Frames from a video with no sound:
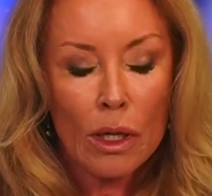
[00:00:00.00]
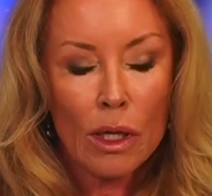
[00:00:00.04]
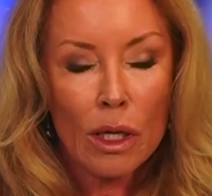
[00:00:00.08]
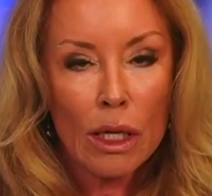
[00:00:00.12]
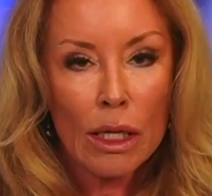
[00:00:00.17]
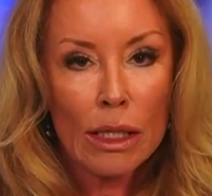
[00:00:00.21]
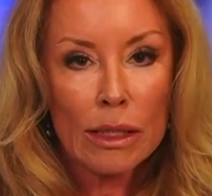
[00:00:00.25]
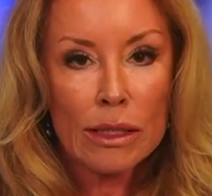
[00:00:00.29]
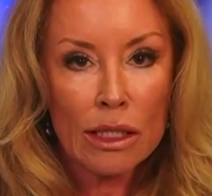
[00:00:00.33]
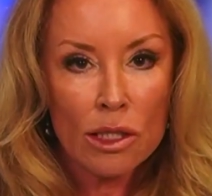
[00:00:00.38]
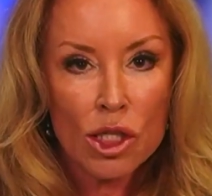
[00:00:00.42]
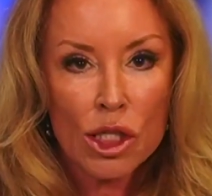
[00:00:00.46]

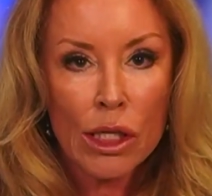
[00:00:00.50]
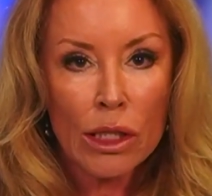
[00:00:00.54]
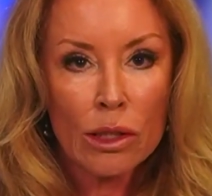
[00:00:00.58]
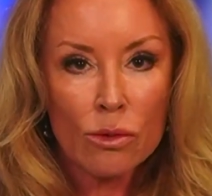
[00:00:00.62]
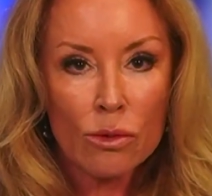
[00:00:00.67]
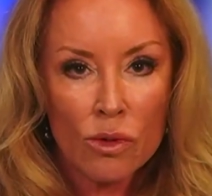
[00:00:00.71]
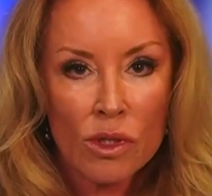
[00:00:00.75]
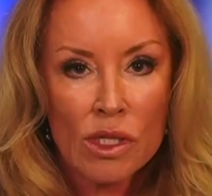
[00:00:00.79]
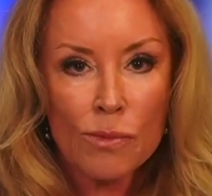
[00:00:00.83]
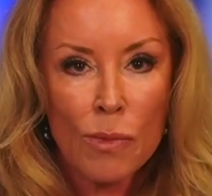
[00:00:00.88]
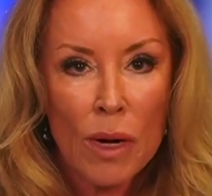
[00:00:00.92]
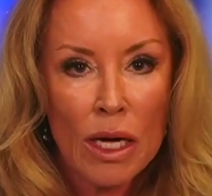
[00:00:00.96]
it's a shared
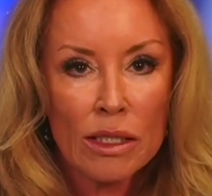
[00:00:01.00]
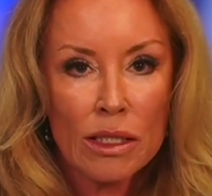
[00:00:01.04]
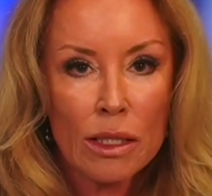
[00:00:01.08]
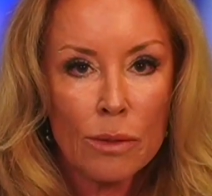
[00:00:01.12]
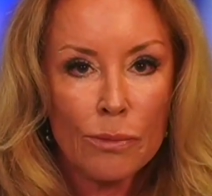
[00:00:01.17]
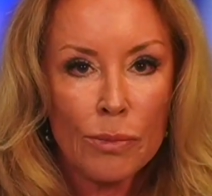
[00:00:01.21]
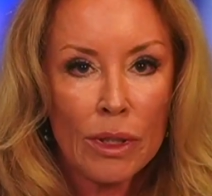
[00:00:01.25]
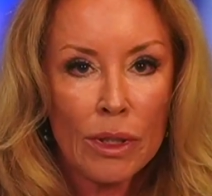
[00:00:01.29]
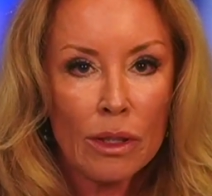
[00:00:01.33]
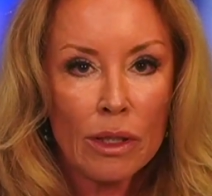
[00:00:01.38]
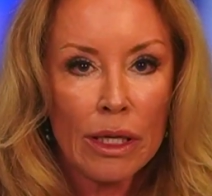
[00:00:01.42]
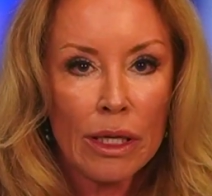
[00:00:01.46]

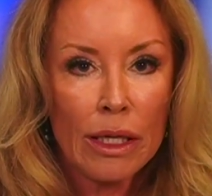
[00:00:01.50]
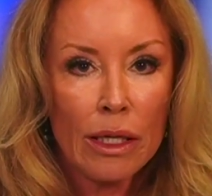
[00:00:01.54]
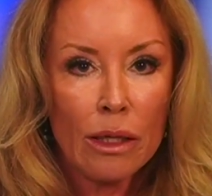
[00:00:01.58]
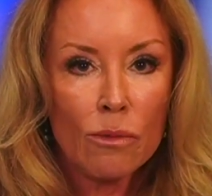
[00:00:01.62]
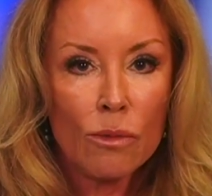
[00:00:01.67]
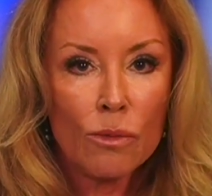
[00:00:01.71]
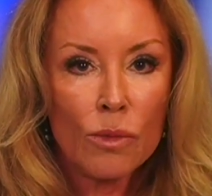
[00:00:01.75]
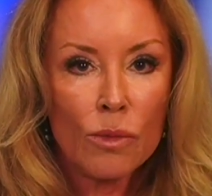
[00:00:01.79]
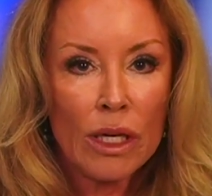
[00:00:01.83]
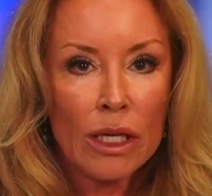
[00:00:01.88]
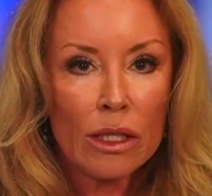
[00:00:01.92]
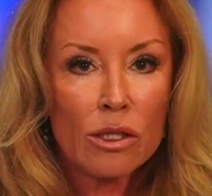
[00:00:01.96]
responsibility,
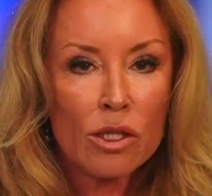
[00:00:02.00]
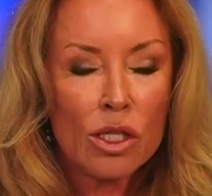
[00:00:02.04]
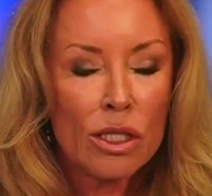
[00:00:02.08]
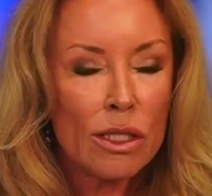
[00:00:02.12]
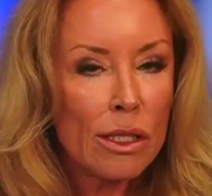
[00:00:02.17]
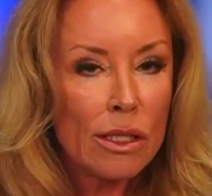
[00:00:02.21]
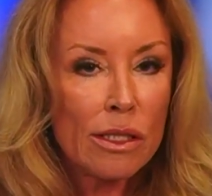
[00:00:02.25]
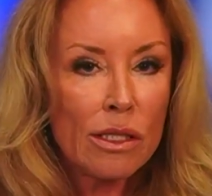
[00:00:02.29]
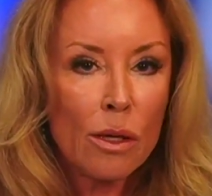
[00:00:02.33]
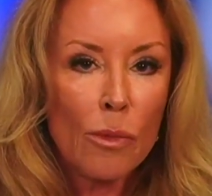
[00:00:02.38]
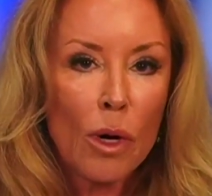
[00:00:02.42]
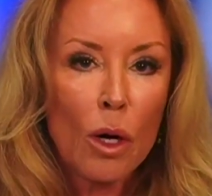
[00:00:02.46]
Rick, just to
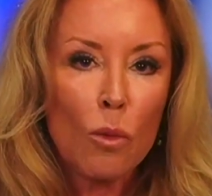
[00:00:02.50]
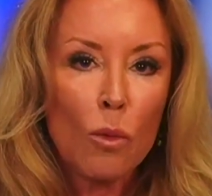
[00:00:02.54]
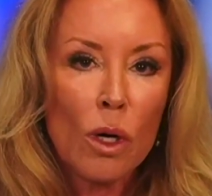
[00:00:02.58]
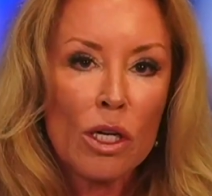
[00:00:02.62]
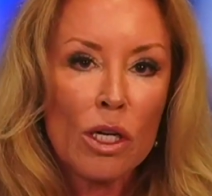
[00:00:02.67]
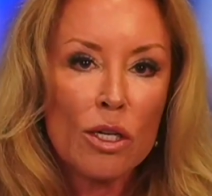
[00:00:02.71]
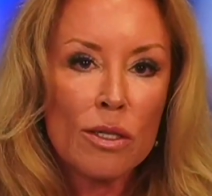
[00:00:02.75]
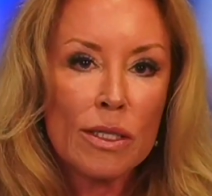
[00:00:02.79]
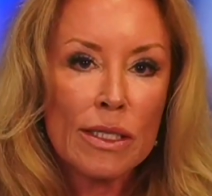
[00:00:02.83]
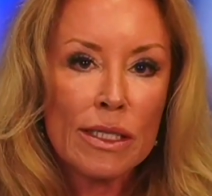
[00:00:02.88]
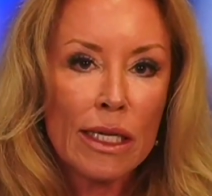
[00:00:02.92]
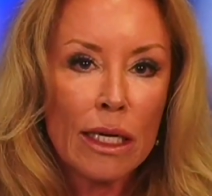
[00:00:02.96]
sum up what
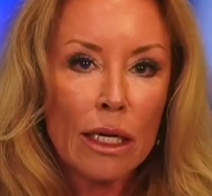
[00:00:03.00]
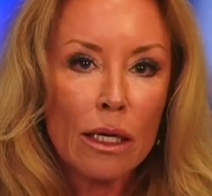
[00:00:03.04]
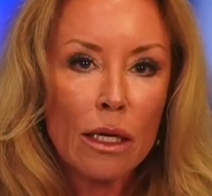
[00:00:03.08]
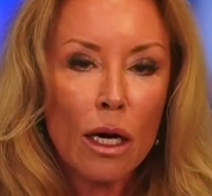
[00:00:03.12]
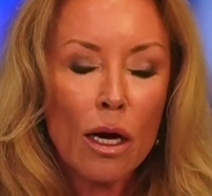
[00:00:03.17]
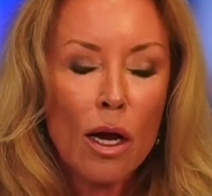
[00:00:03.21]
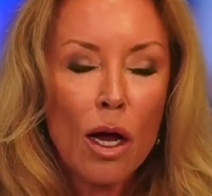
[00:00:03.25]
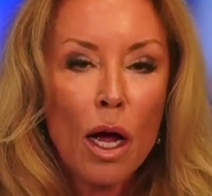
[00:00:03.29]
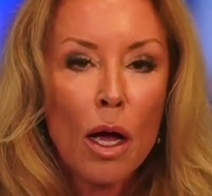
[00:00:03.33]
you said.